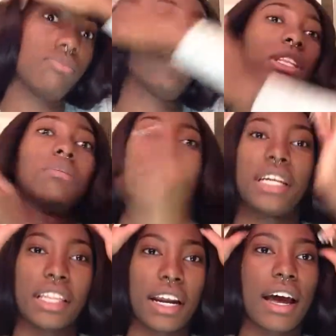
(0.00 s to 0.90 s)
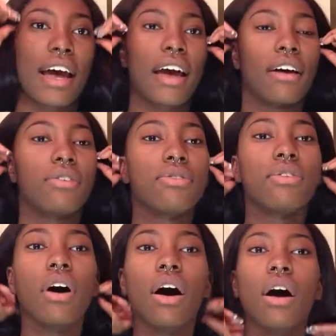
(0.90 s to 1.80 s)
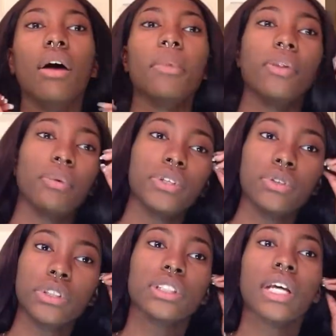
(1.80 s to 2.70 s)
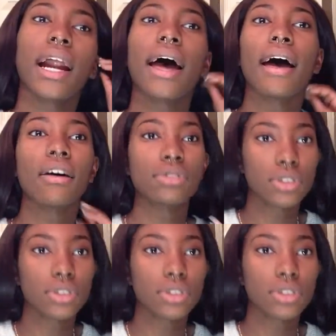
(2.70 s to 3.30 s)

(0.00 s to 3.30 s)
with the money that I have, and the resources that I have.